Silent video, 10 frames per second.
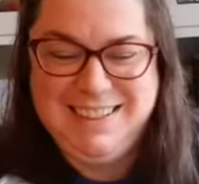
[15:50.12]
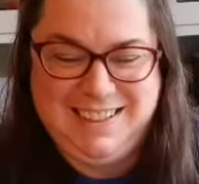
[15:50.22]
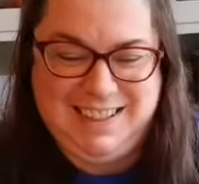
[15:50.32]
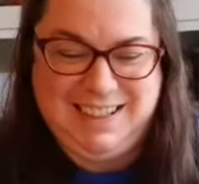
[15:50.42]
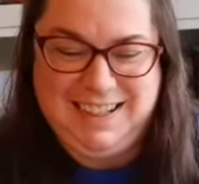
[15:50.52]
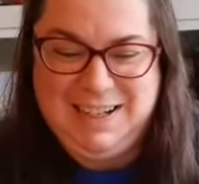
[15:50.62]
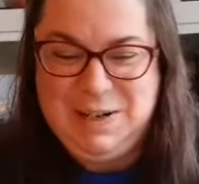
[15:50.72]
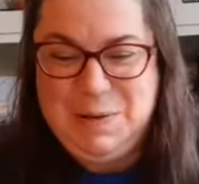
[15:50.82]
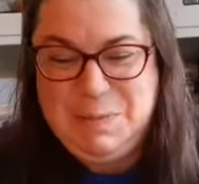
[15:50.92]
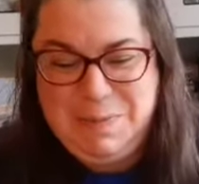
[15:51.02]

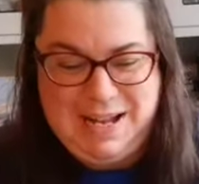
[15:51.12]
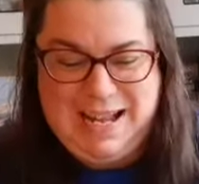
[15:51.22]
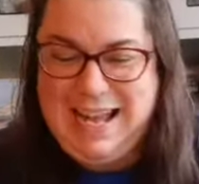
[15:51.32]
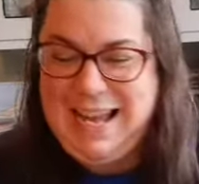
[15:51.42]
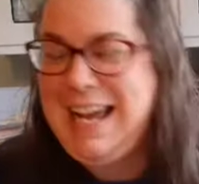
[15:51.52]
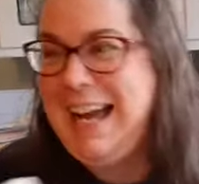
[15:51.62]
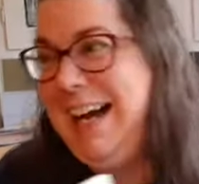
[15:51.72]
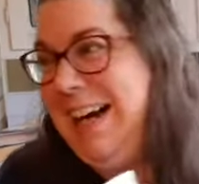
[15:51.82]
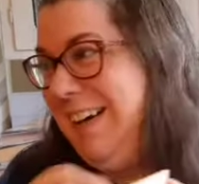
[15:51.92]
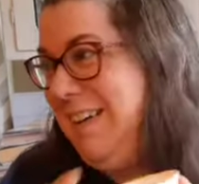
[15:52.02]
Oh my,
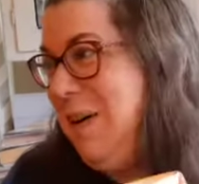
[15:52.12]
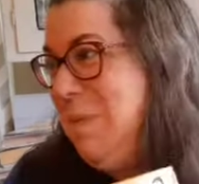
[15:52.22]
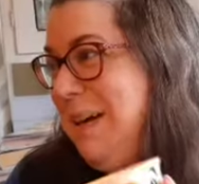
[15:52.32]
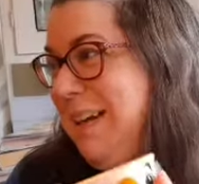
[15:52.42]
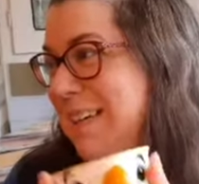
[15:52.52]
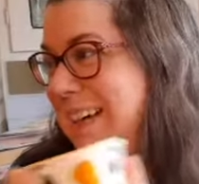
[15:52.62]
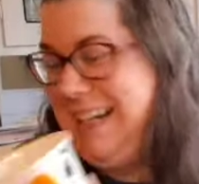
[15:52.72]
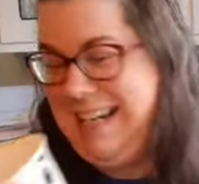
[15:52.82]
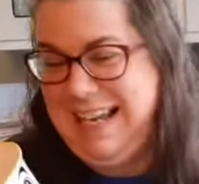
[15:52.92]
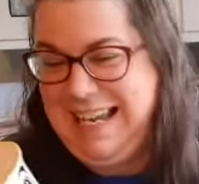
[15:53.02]
oh my
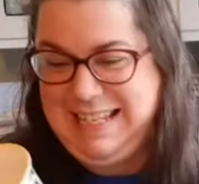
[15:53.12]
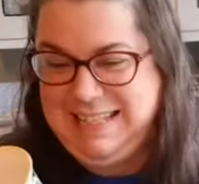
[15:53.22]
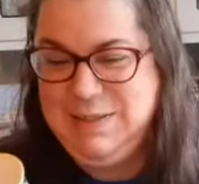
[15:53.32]
goodness.